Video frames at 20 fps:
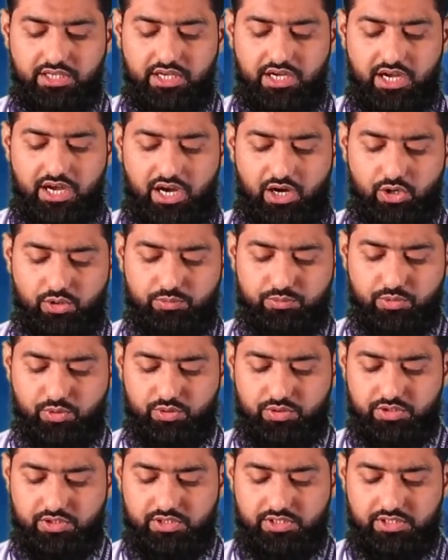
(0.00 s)

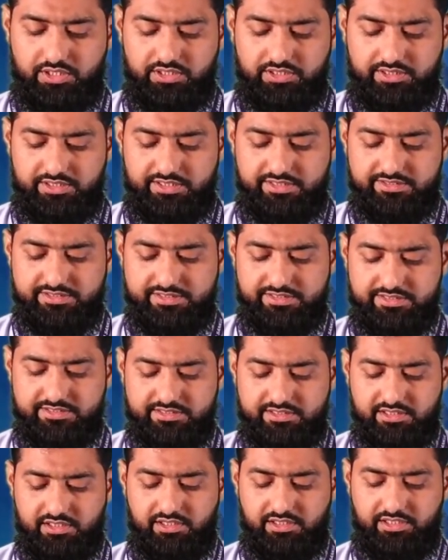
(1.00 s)
output. This is
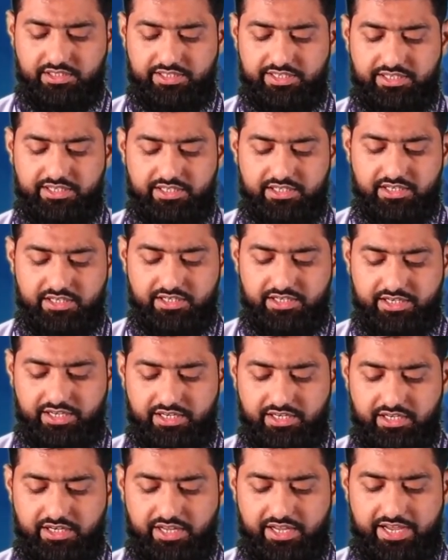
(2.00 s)
the
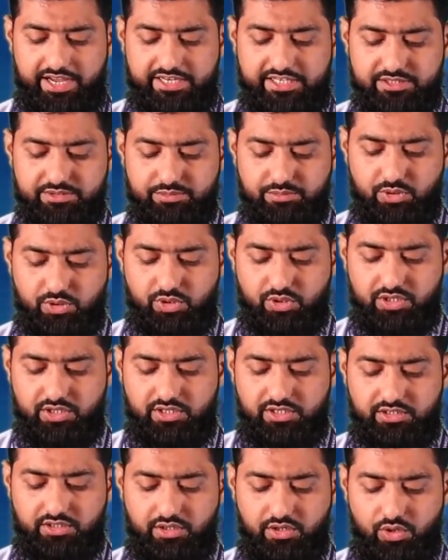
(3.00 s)
Internet
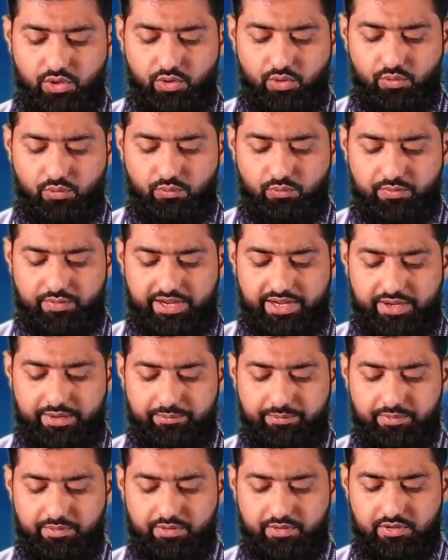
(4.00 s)
Explorer web
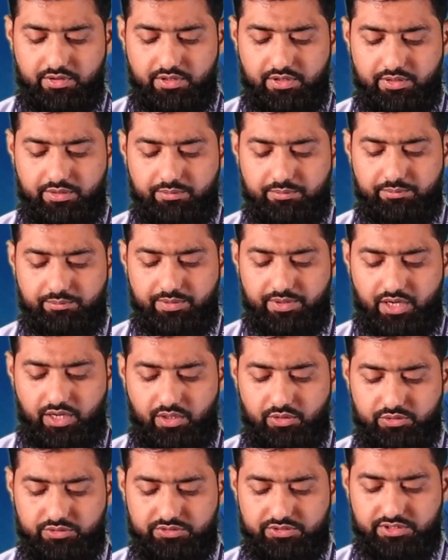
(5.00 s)

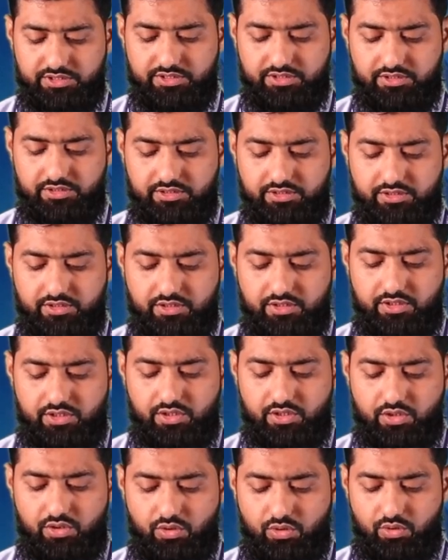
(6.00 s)
browser.
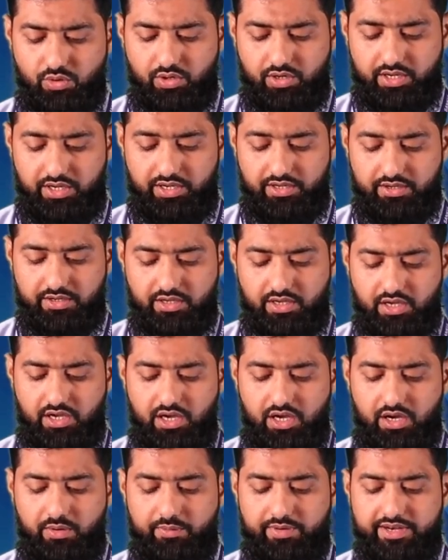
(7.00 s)
Okay,
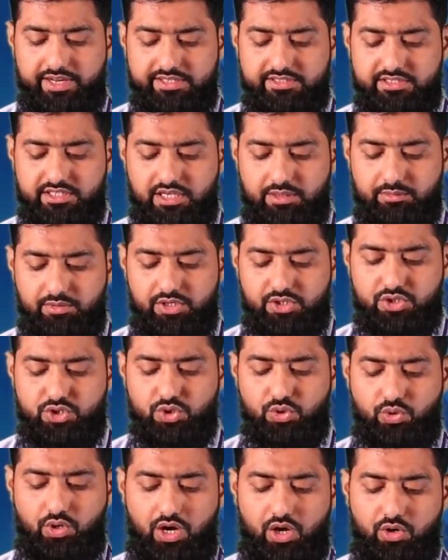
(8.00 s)
our HTML
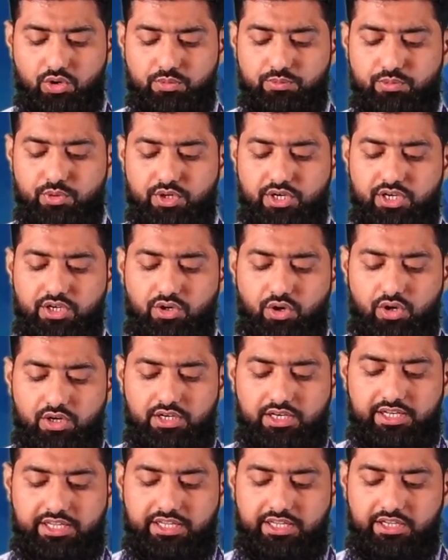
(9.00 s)
show output in
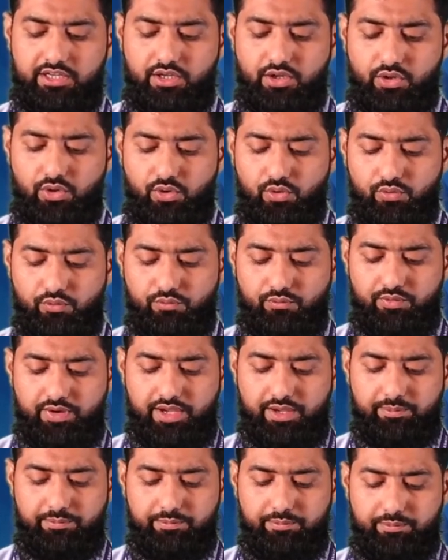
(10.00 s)
only
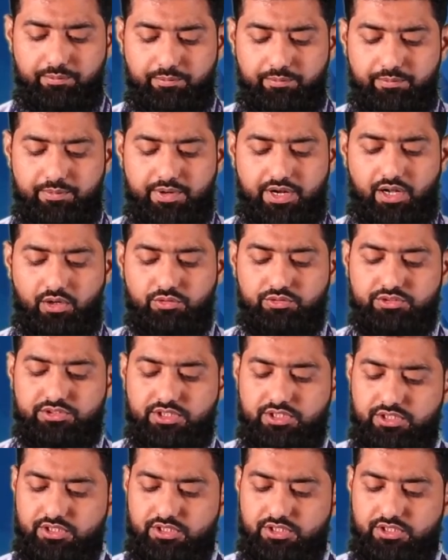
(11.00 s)
web browser.